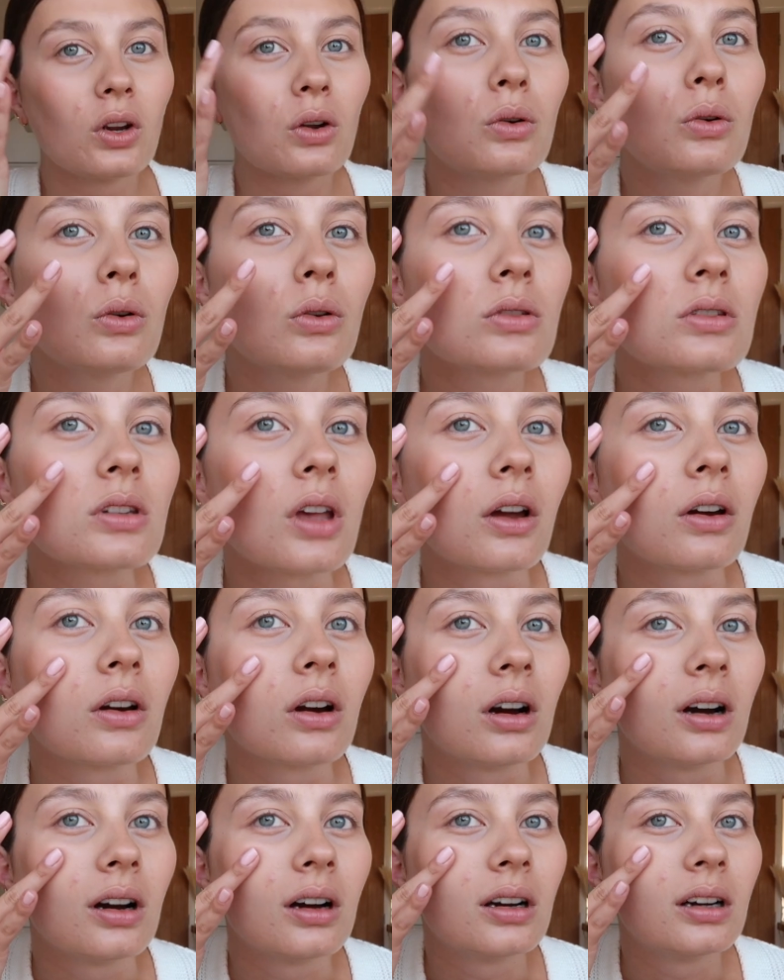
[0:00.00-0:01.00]
Also
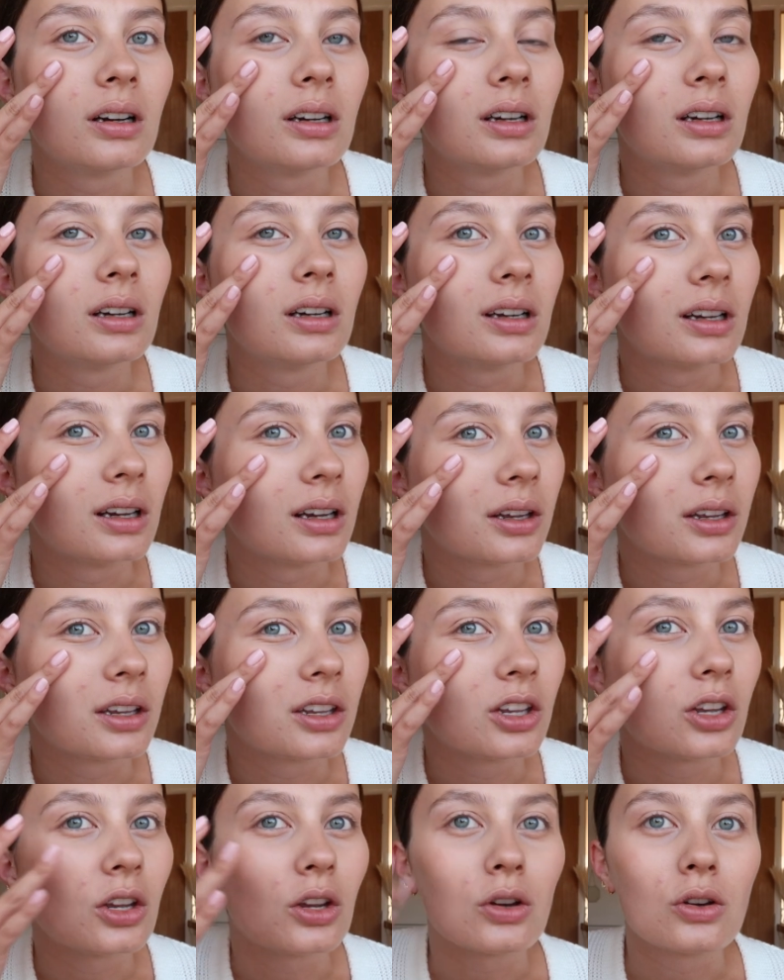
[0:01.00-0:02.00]
got a
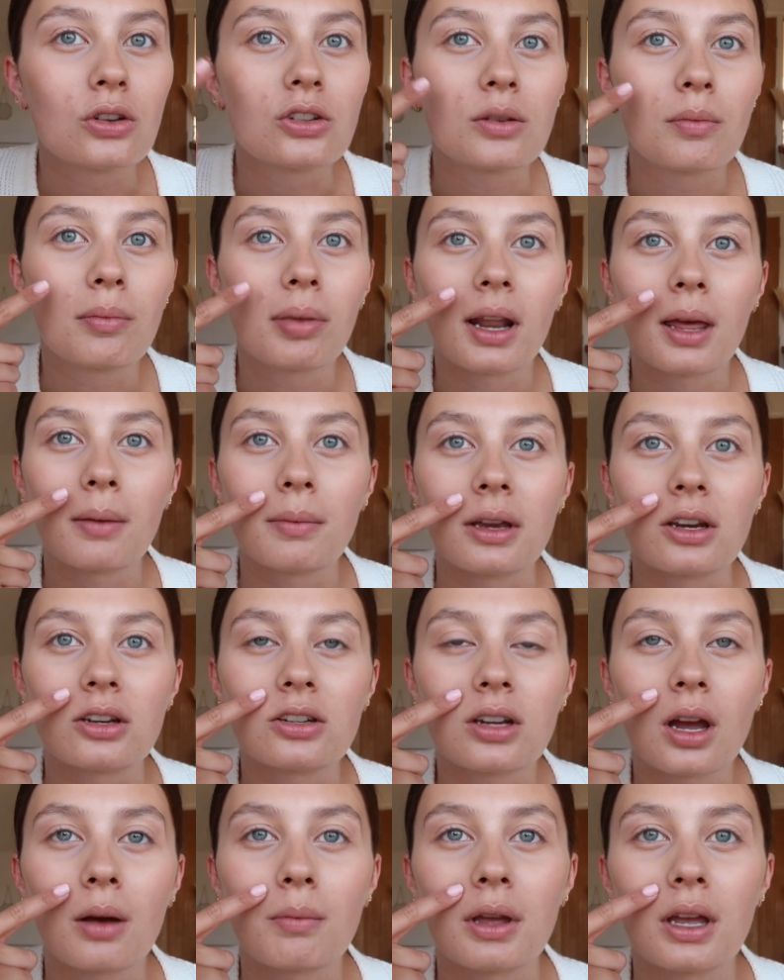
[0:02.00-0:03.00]
huge
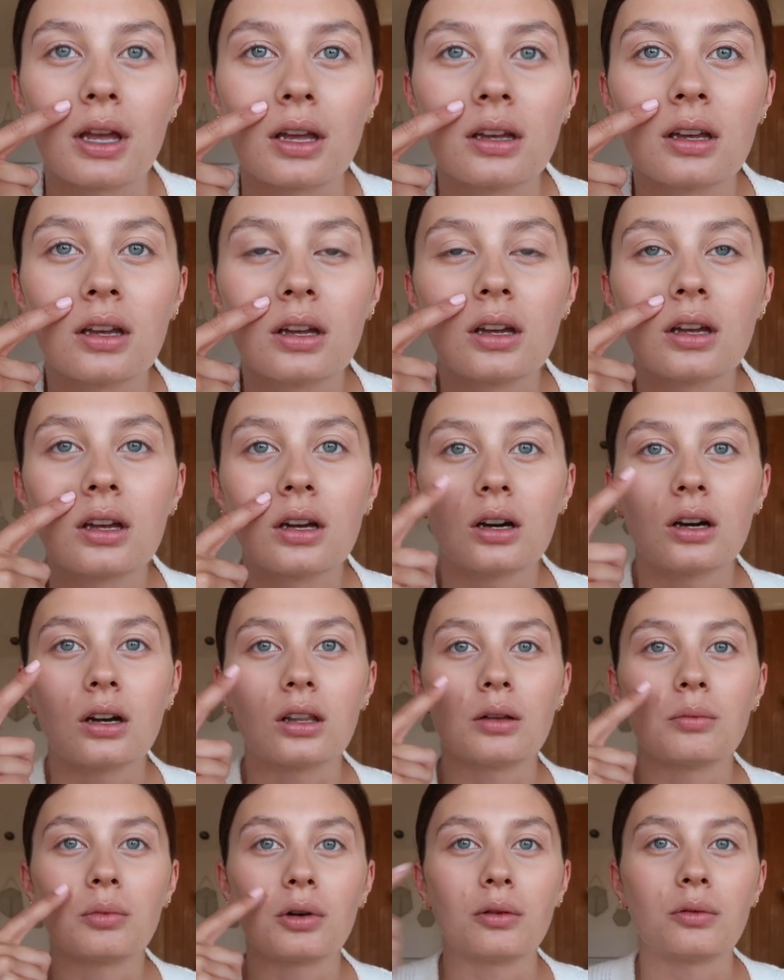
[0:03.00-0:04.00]
blemish coming
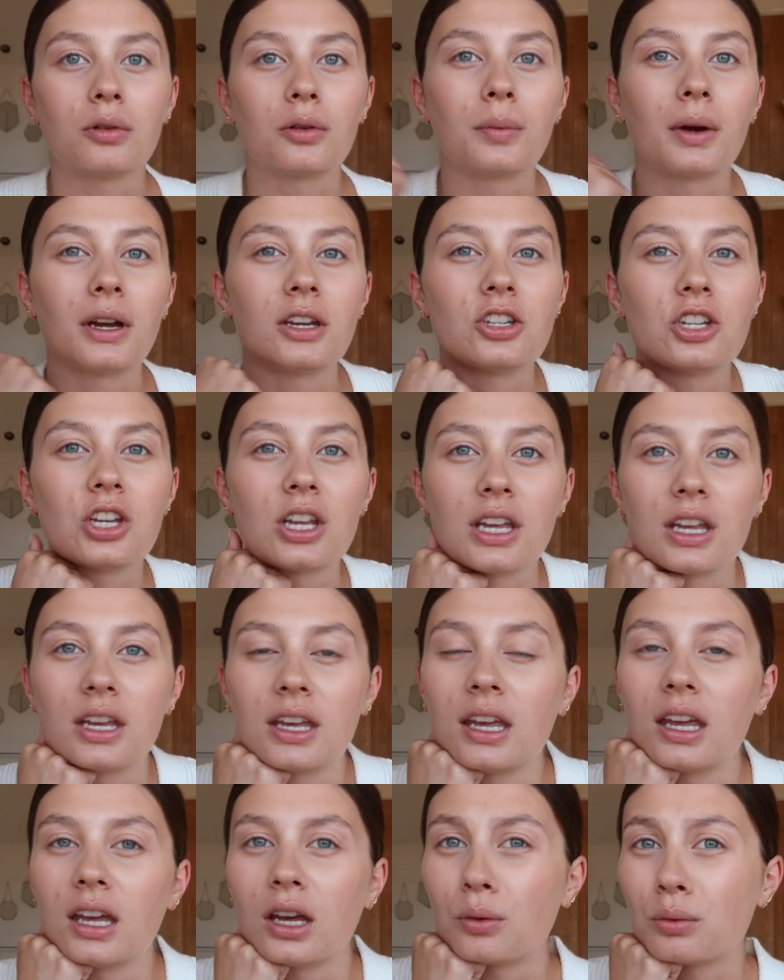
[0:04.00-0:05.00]
on the bottom of my cheek
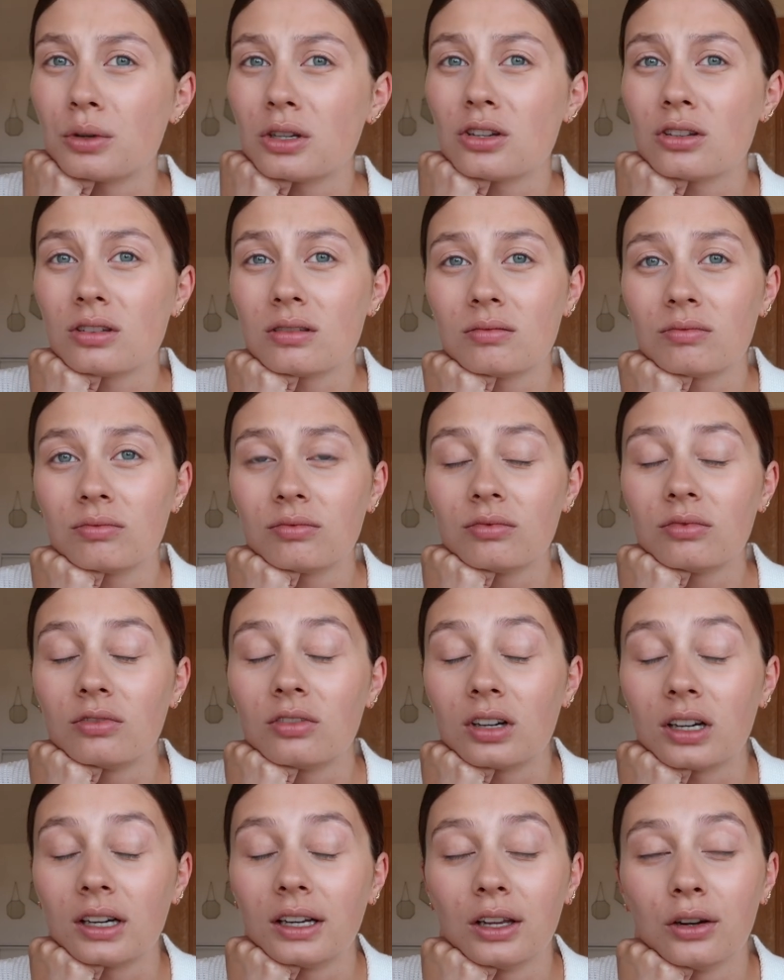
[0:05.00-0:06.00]
here, which is
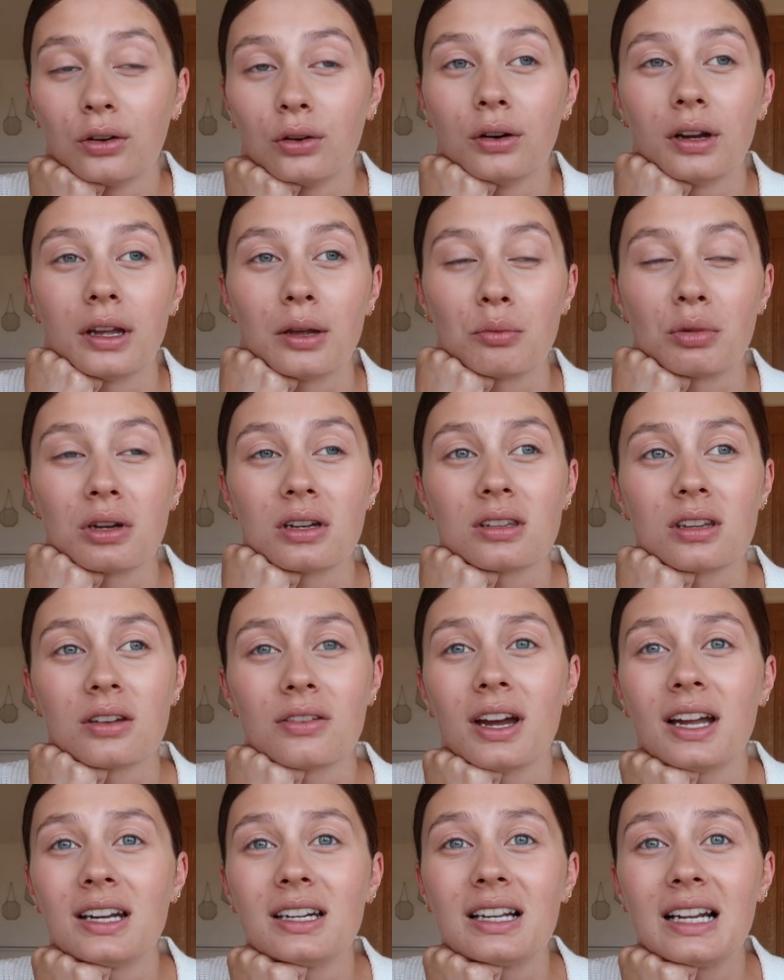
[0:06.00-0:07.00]
really annoying because I've
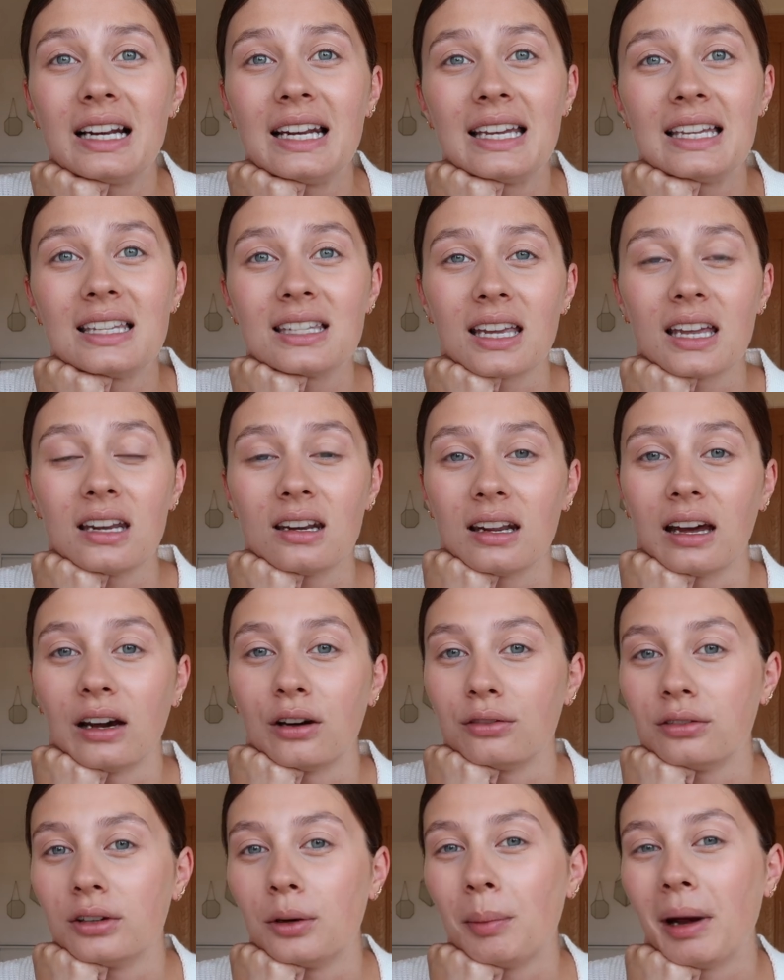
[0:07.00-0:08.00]
had clear skin
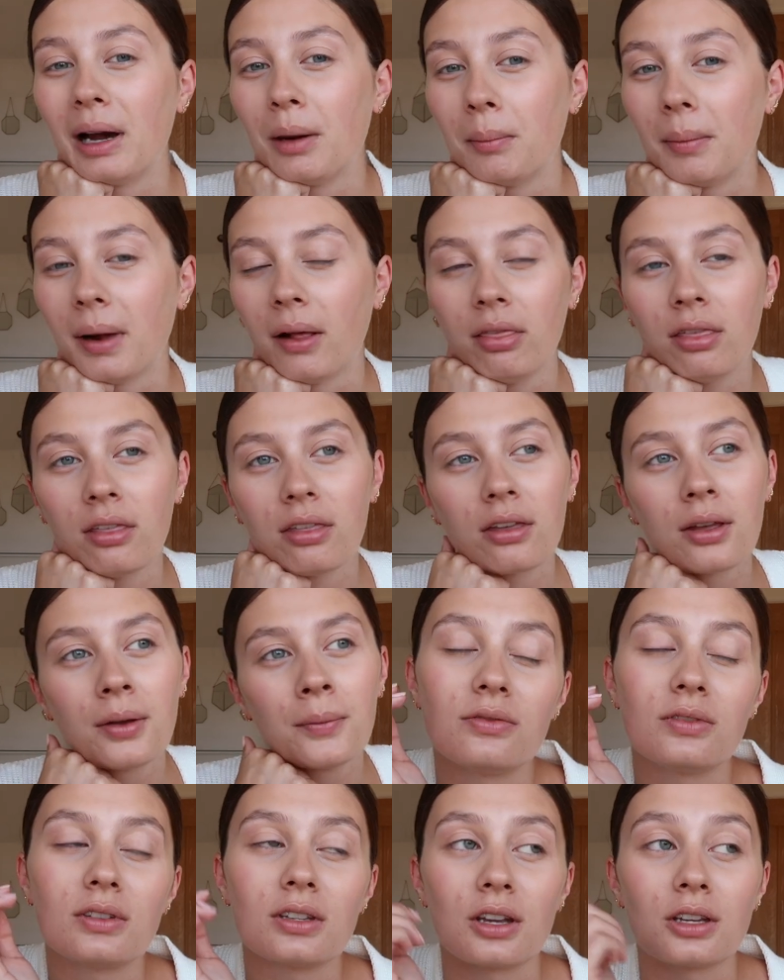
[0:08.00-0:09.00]
now for about a month.
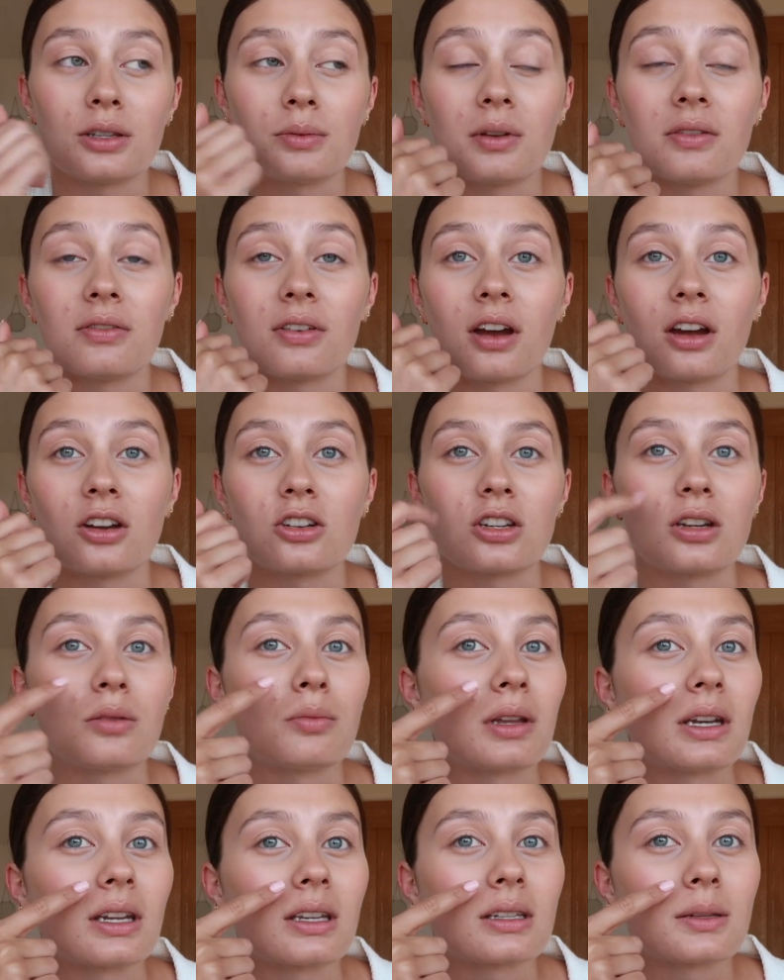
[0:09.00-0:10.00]
So to be fair, I should have
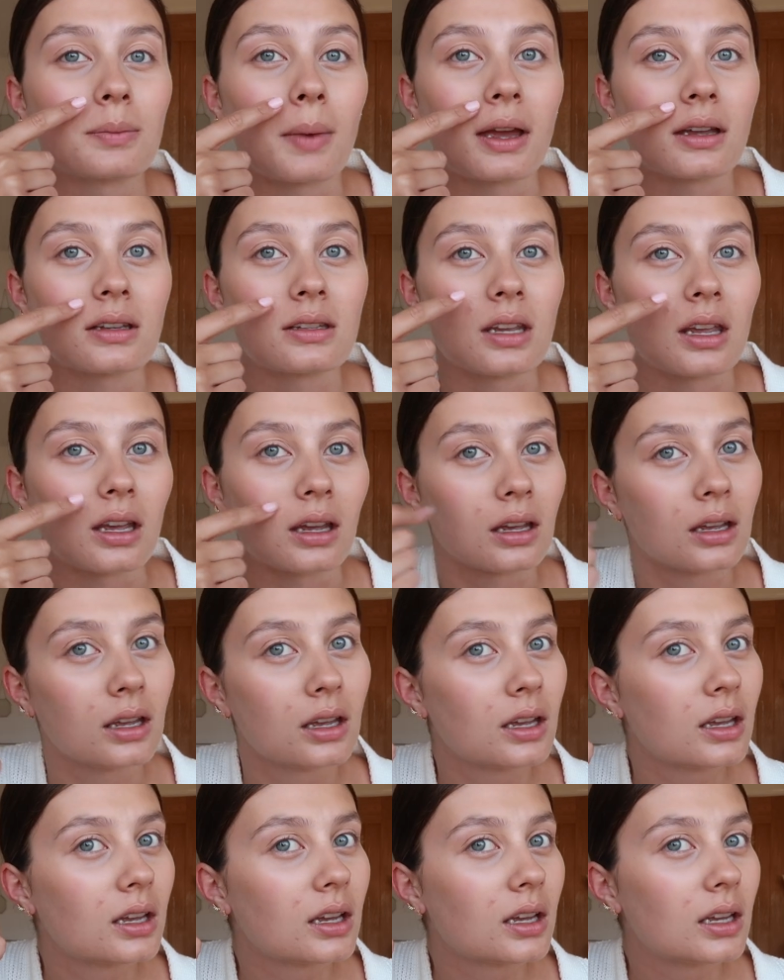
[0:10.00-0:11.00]
been expecting
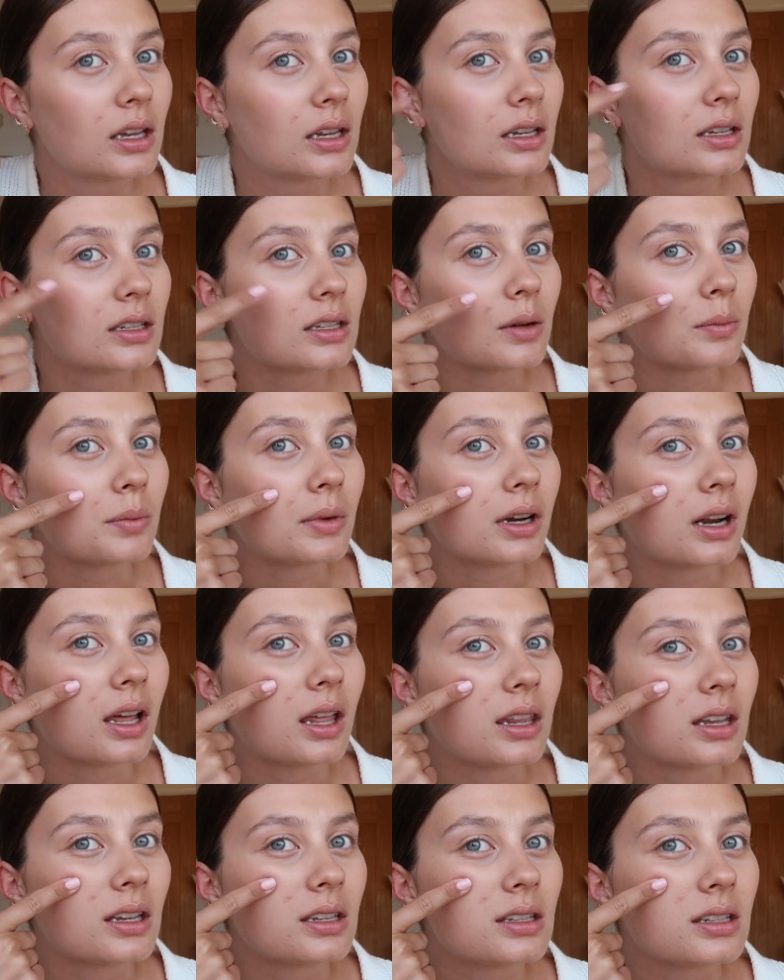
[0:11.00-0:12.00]
someone
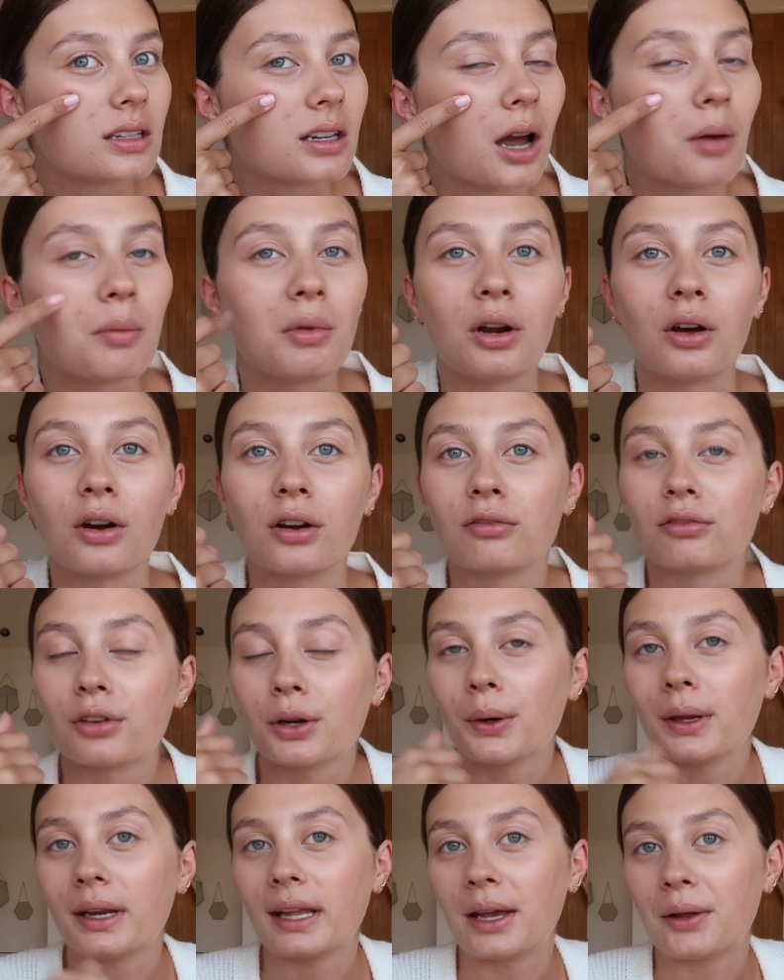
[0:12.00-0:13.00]
like this to come along and
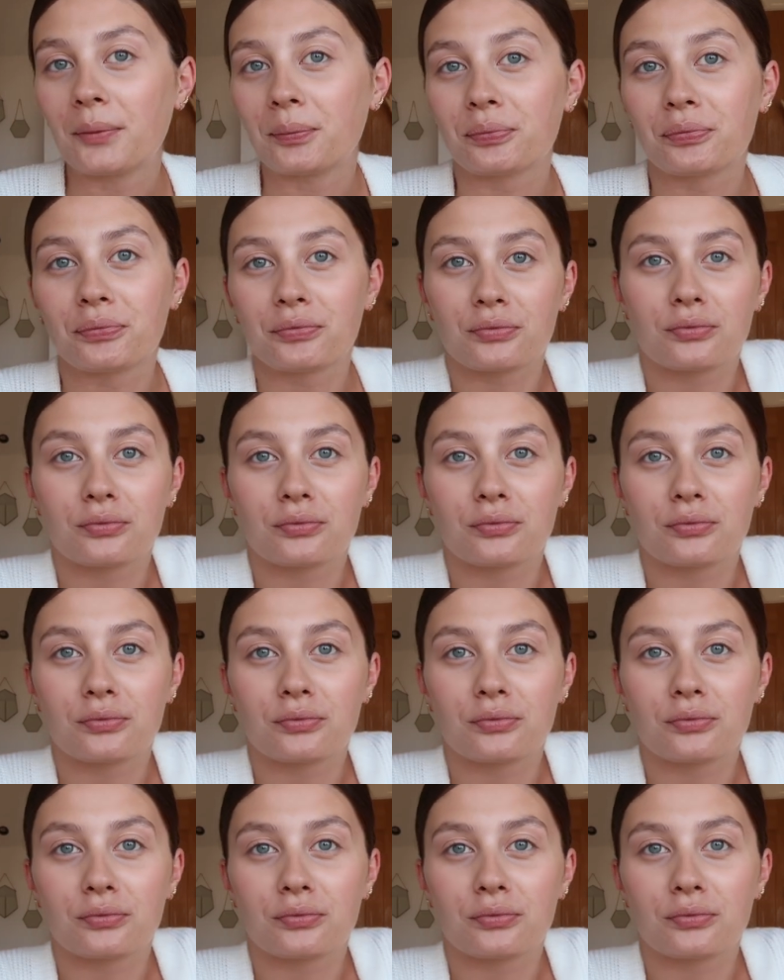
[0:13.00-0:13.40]
ruin it.